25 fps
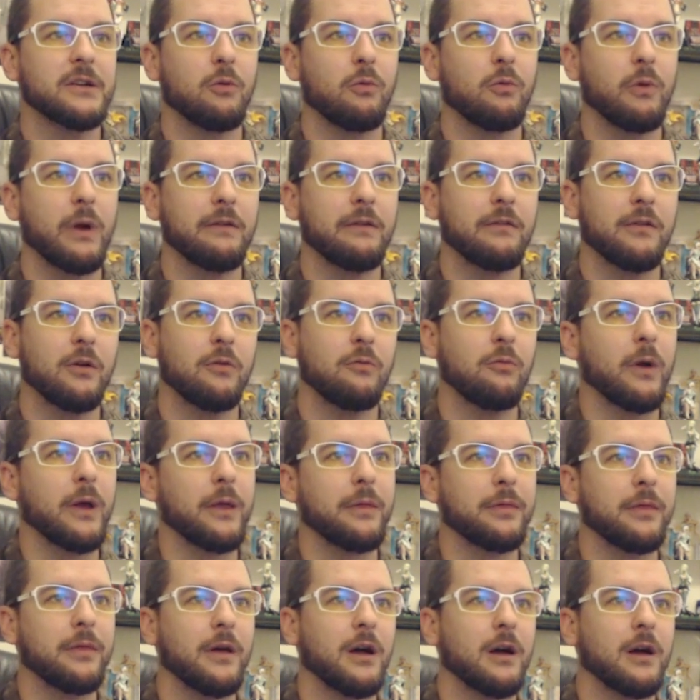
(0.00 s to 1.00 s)
or whatever
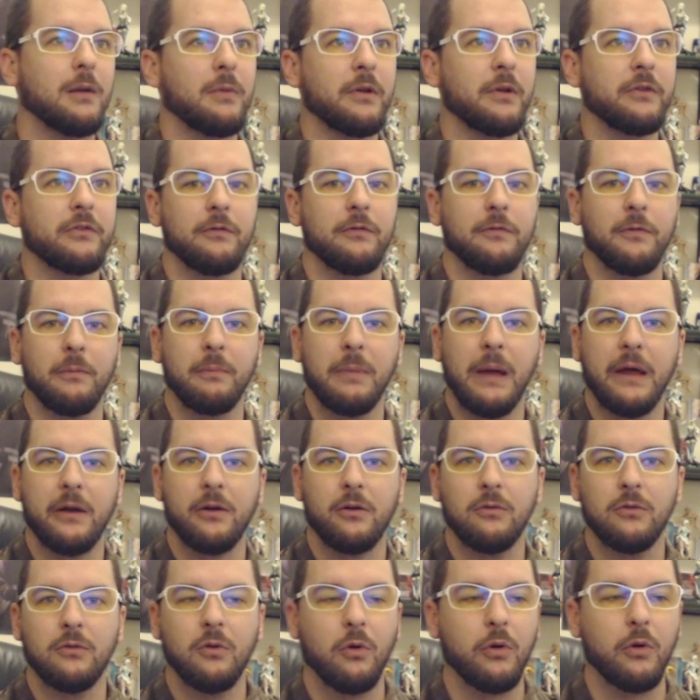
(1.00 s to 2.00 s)
with muster for
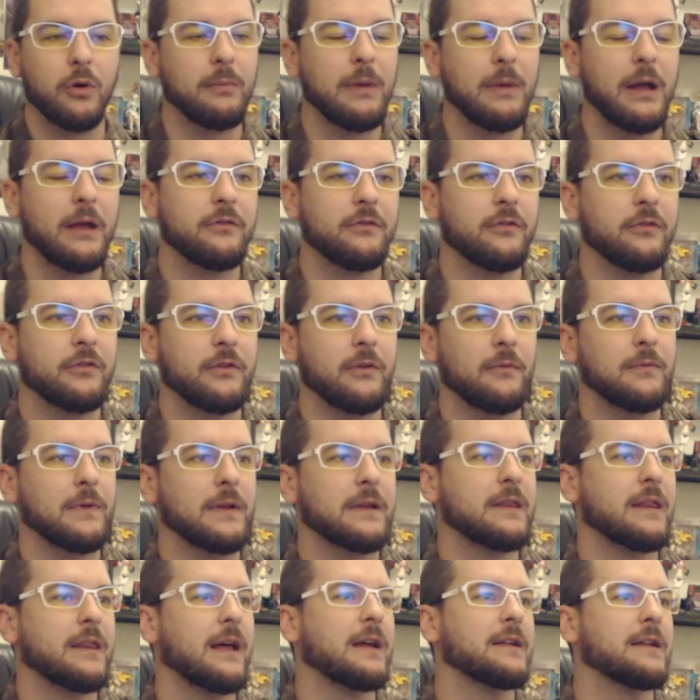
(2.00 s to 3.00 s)
battle, quartermaster, stuff
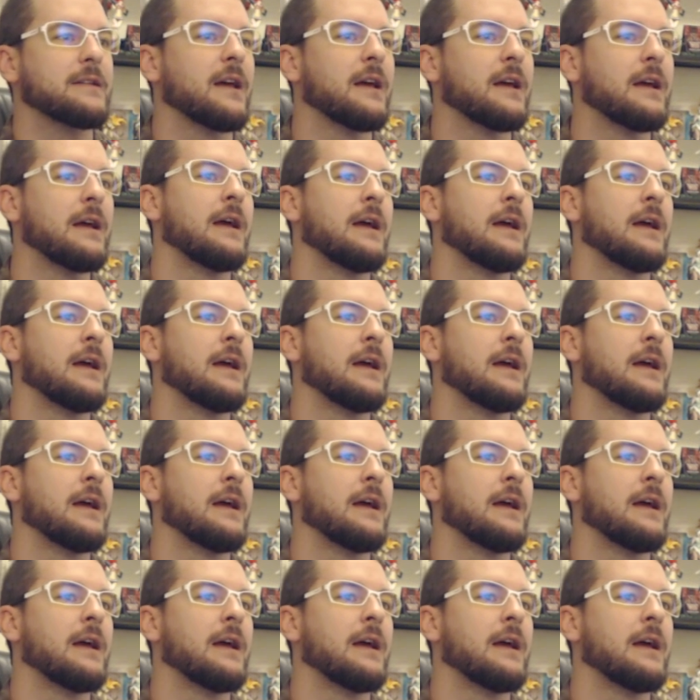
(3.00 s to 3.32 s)
like that.